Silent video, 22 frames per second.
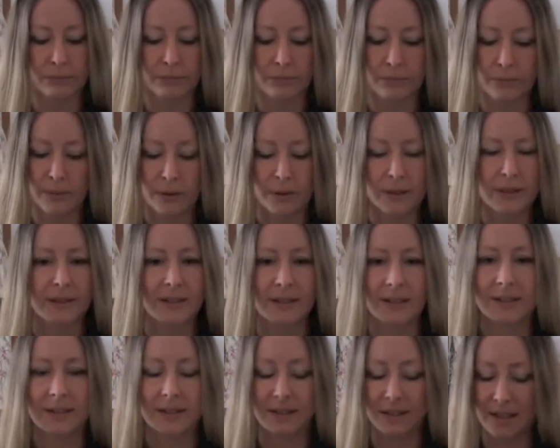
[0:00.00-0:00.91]
Between
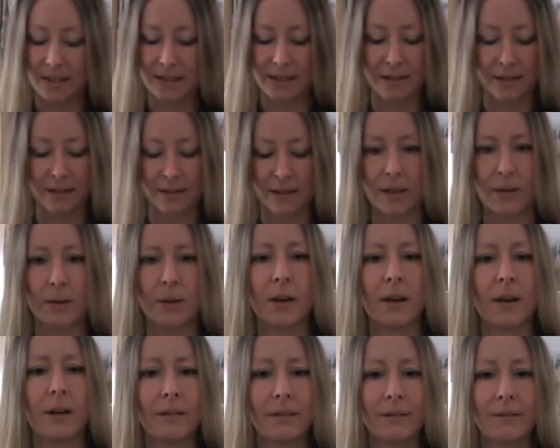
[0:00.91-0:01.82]
6 and 10 years ago.
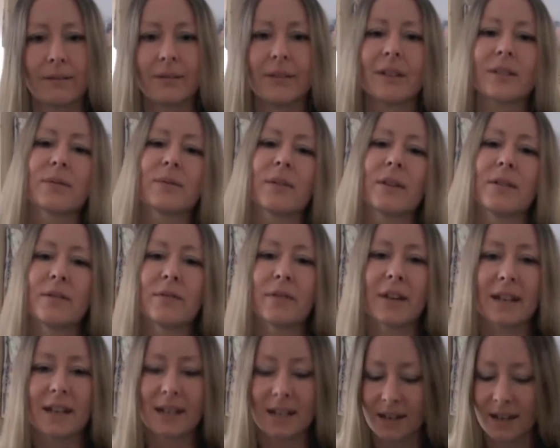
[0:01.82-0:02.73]
That's very
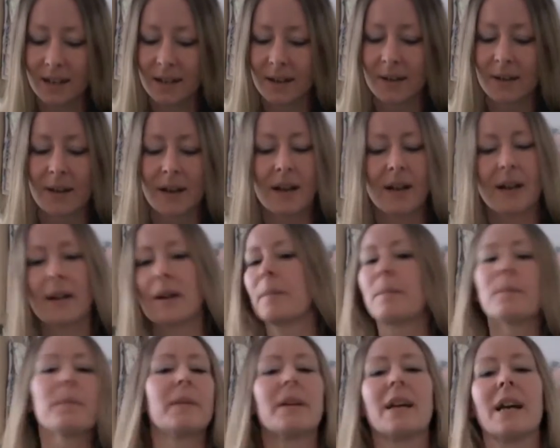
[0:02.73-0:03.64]
vague.
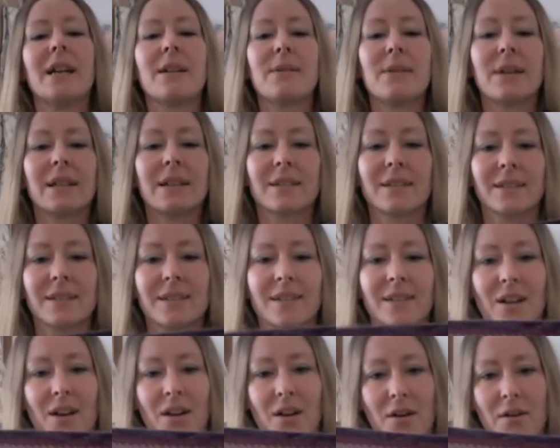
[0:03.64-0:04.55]
Anyway, it's a
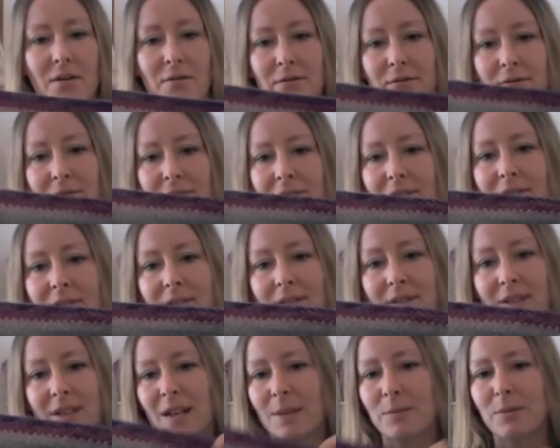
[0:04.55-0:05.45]
scarf.
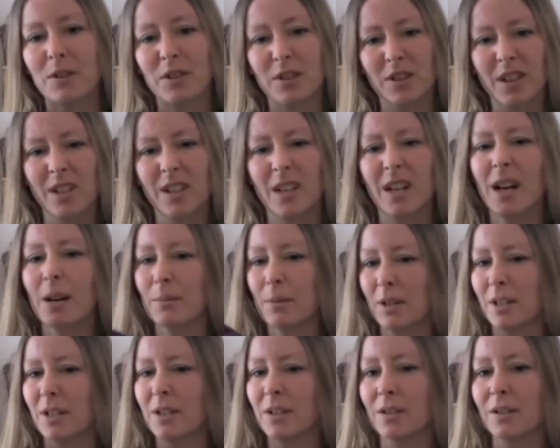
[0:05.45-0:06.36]
And I'm
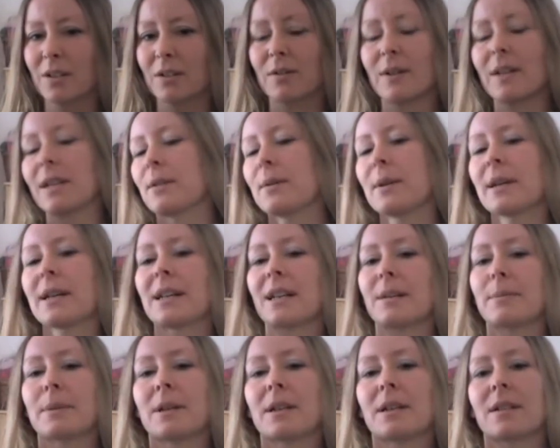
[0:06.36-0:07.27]
gonna do this really quickly
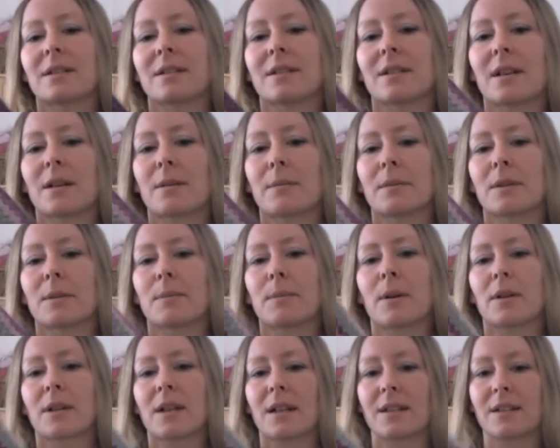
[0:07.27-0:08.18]
because the
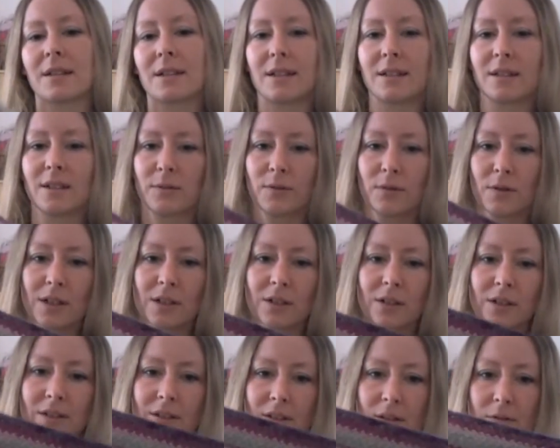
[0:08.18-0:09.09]
podcast lasted for
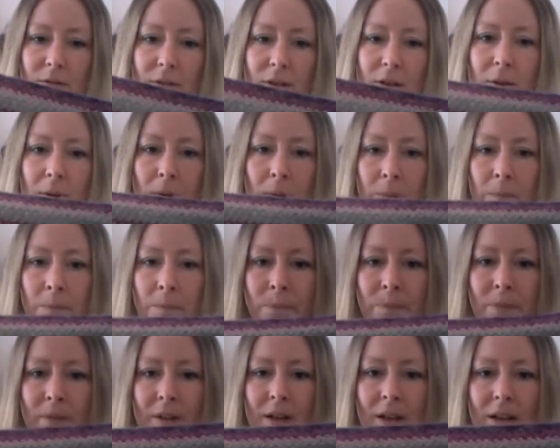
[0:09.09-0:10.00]
ages so
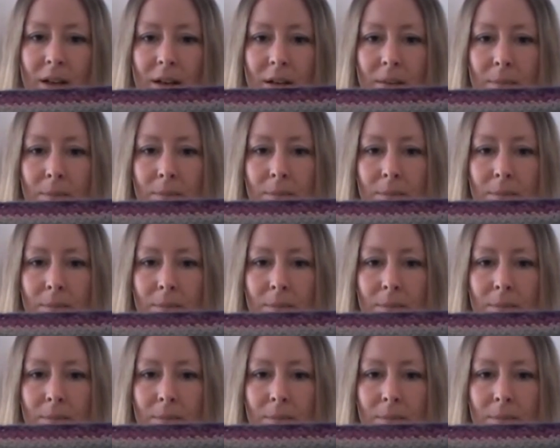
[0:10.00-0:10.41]
far.